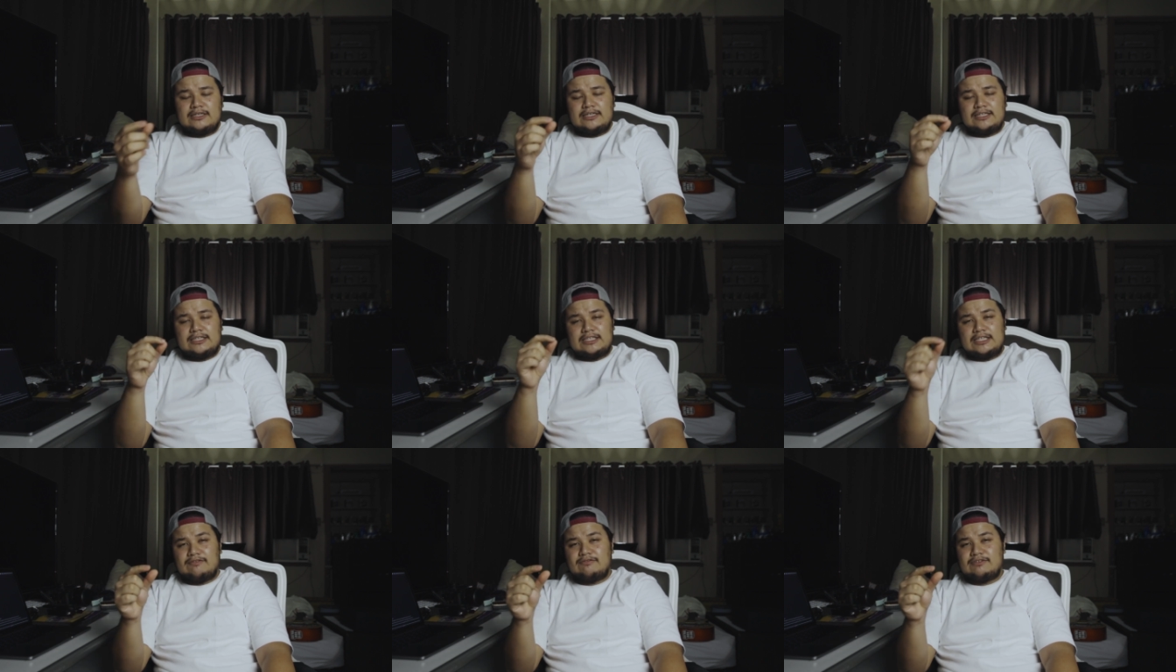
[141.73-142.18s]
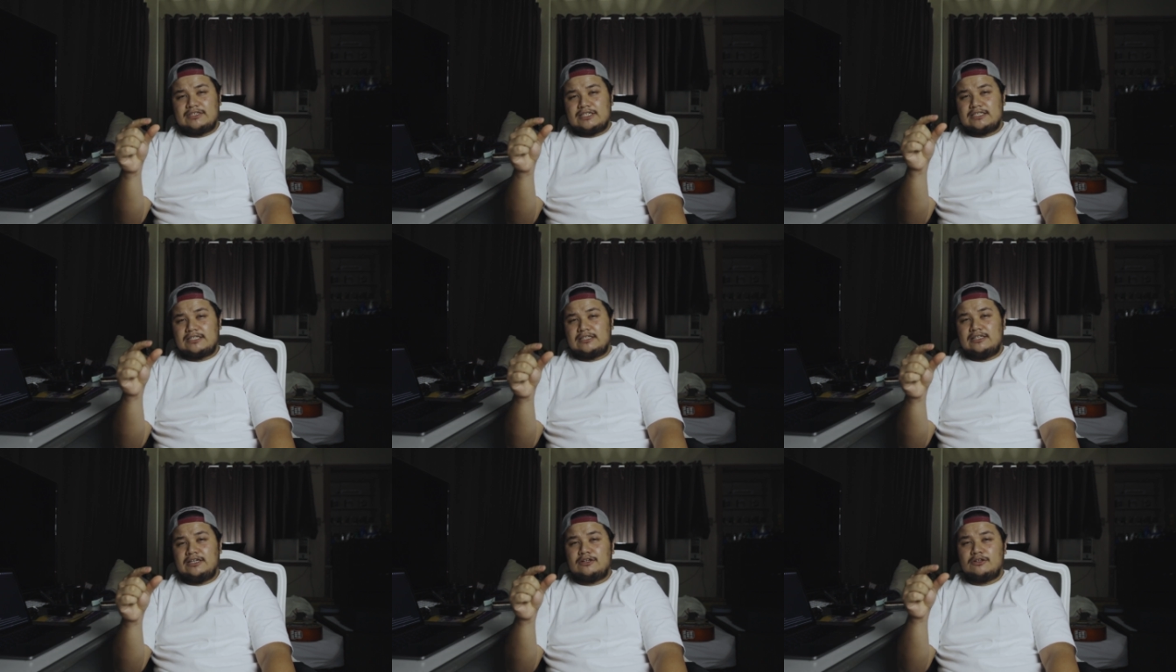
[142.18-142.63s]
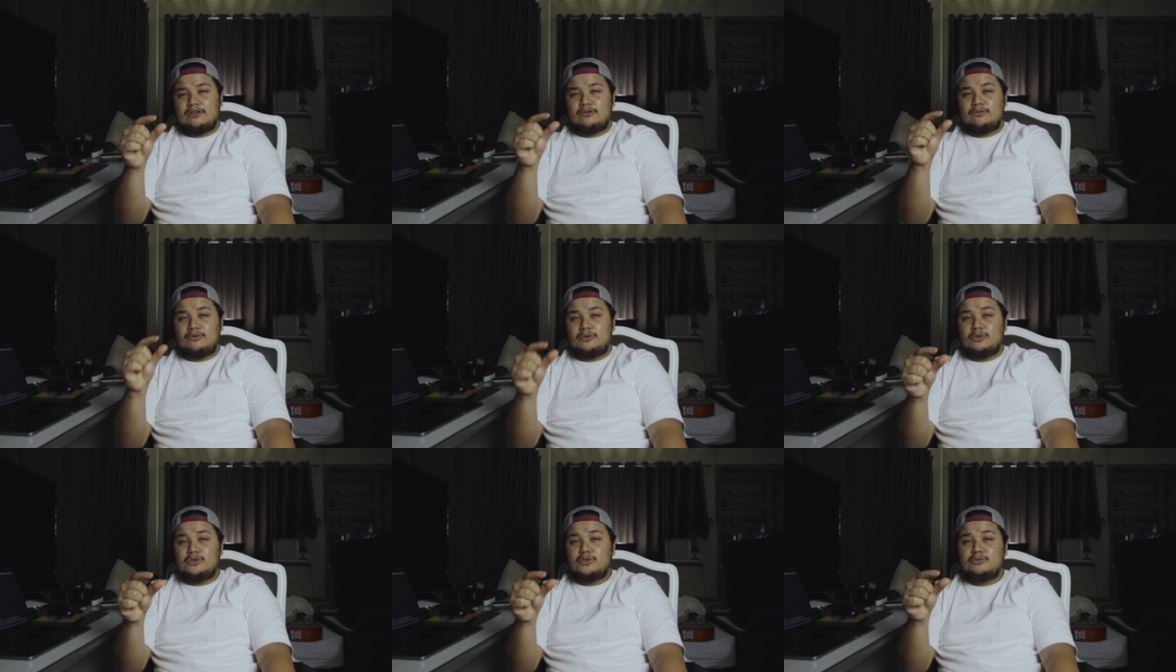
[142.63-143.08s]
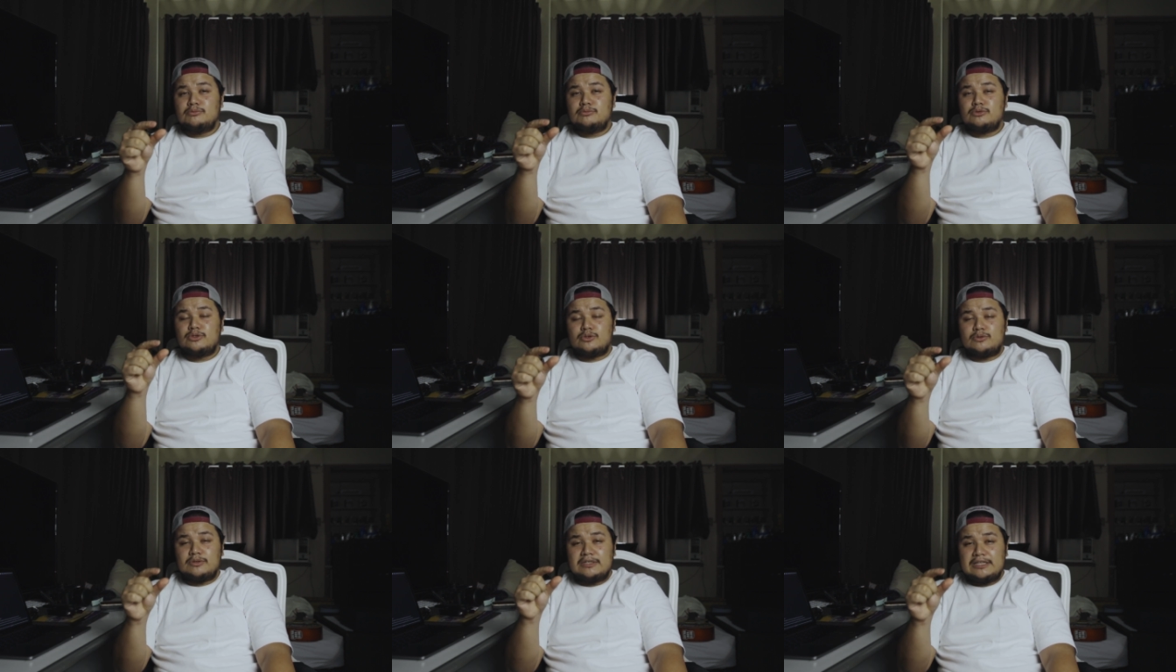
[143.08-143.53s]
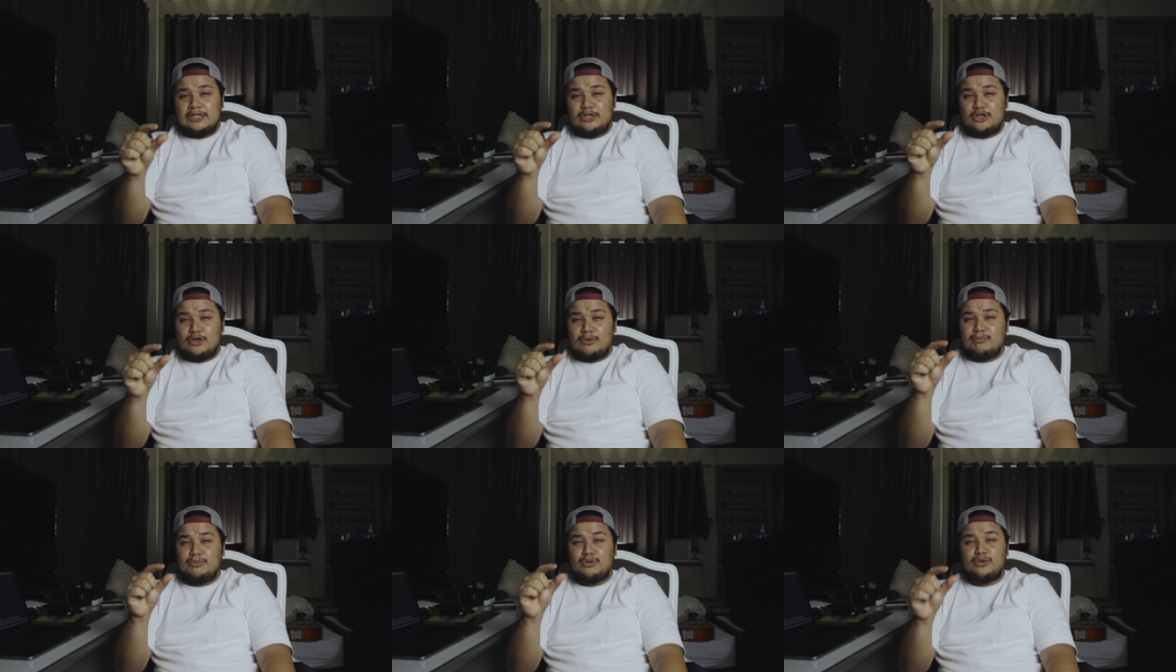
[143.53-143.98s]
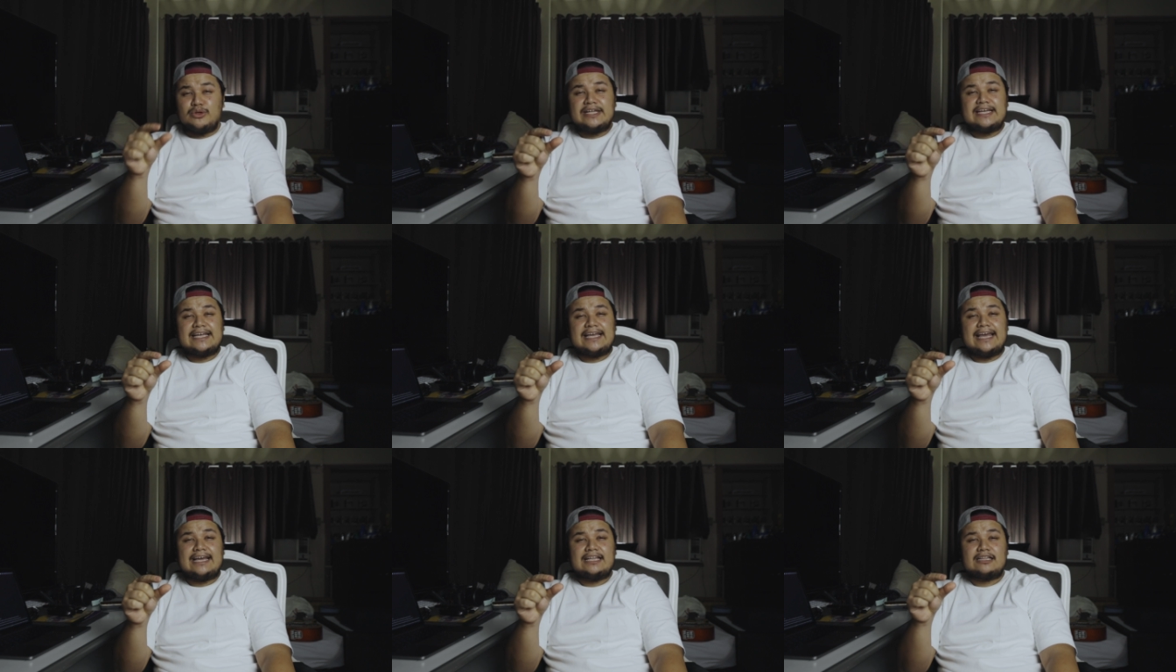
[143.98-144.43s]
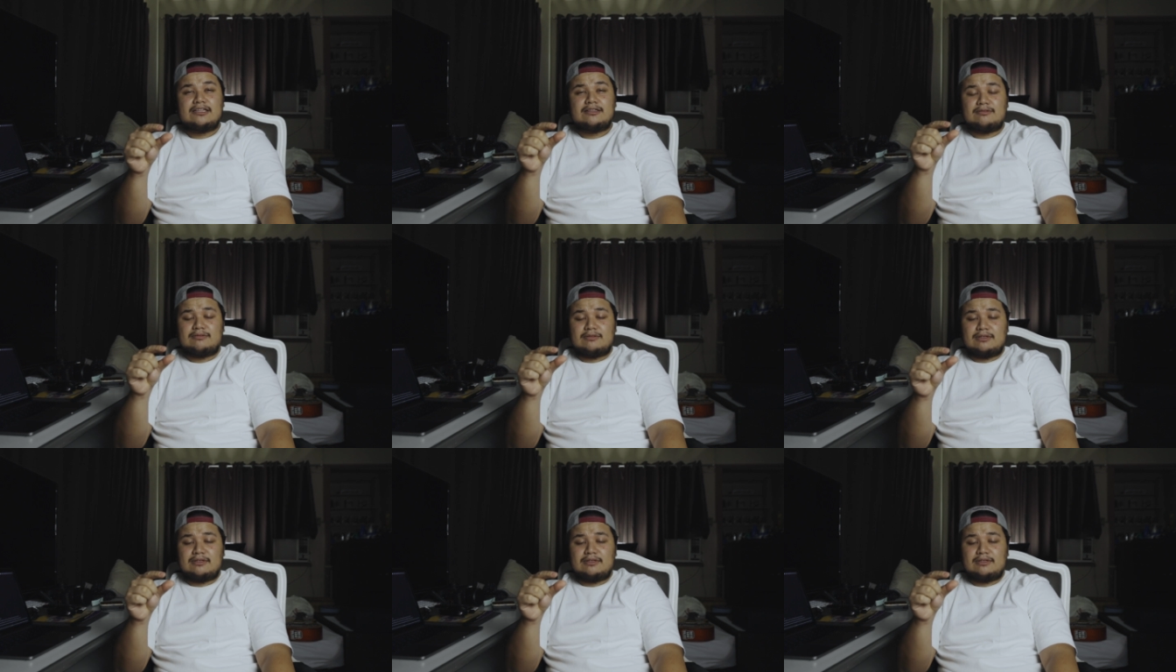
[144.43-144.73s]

it gives us little room to really communicate